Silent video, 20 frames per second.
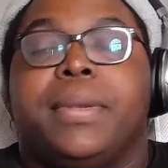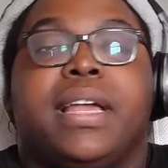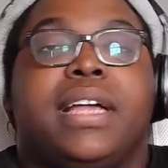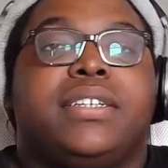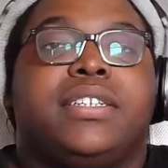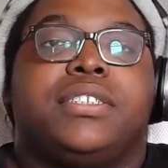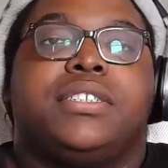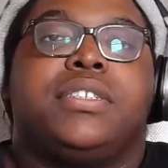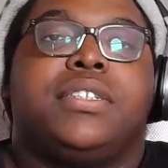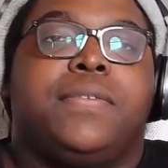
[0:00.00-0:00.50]

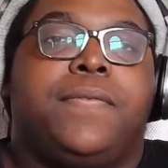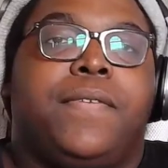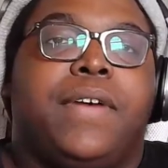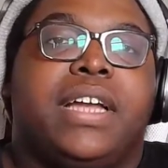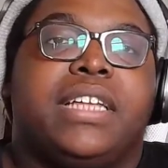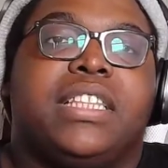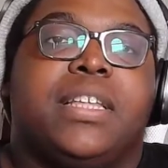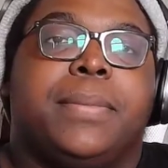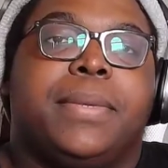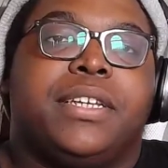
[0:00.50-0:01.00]
not just
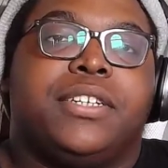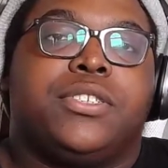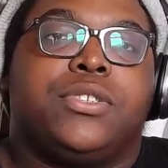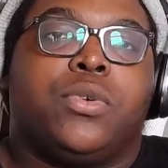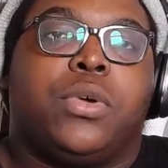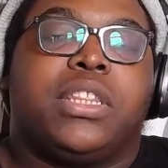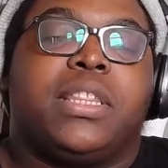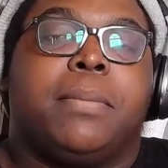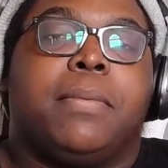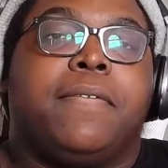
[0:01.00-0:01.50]
find them and
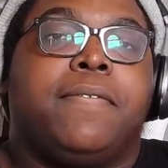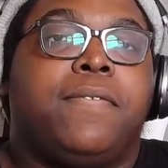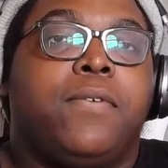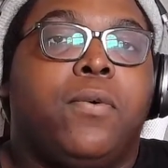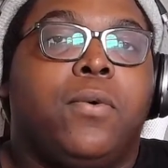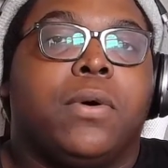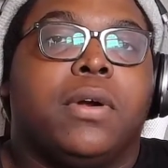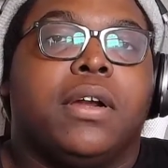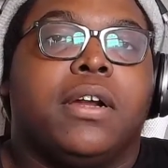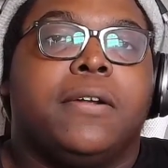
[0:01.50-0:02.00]
destroy them
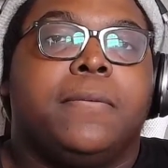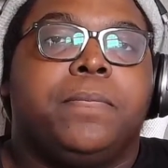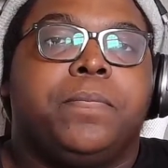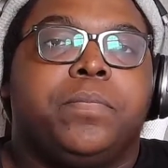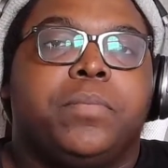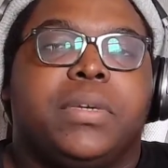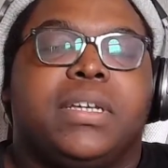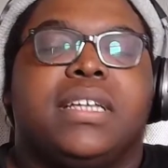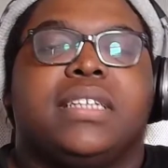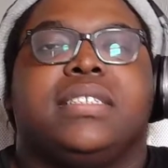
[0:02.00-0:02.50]
before,
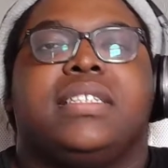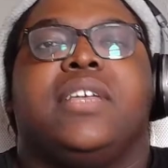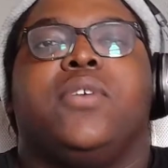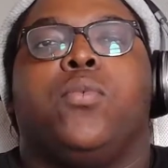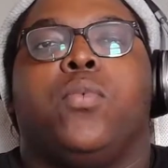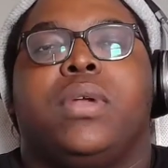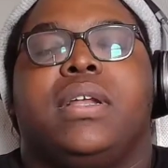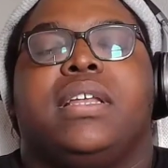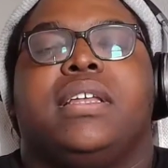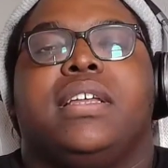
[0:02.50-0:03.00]
because they
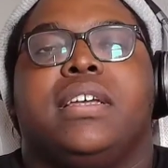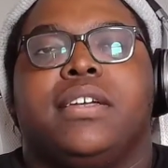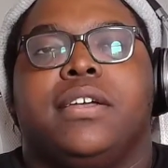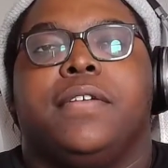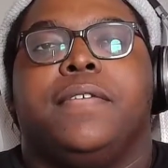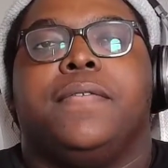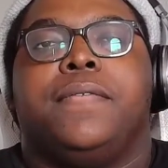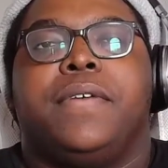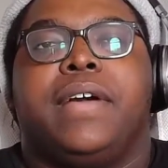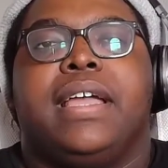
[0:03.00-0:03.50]
wanted a
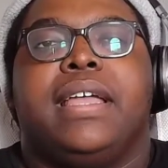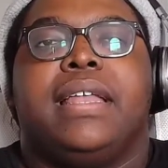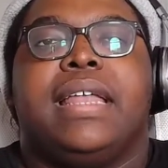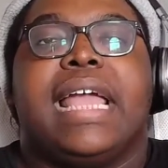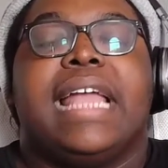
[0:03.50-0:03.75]
good fight.